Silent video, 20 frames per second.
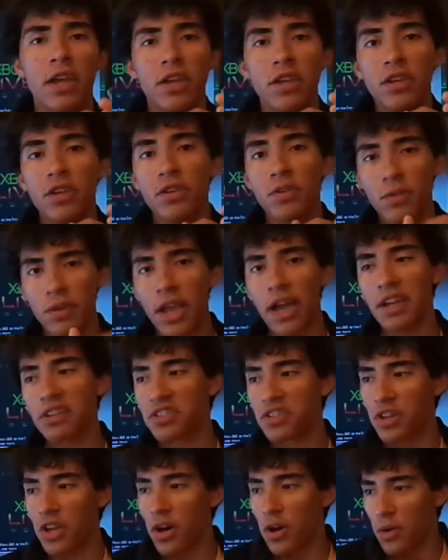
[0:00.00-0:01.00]
You
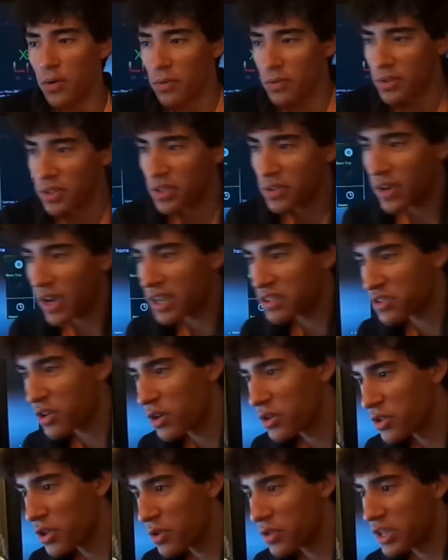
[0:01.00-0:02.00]
guys
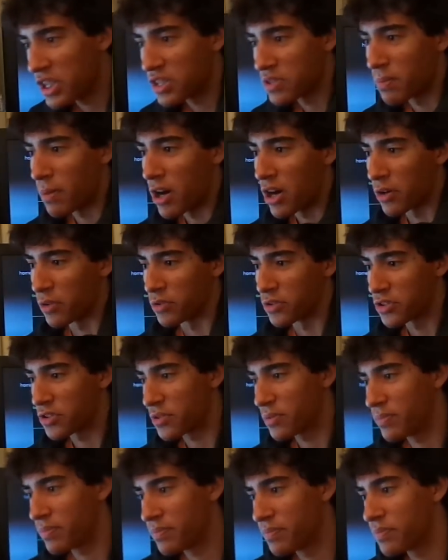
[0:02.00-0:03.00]
all know these models.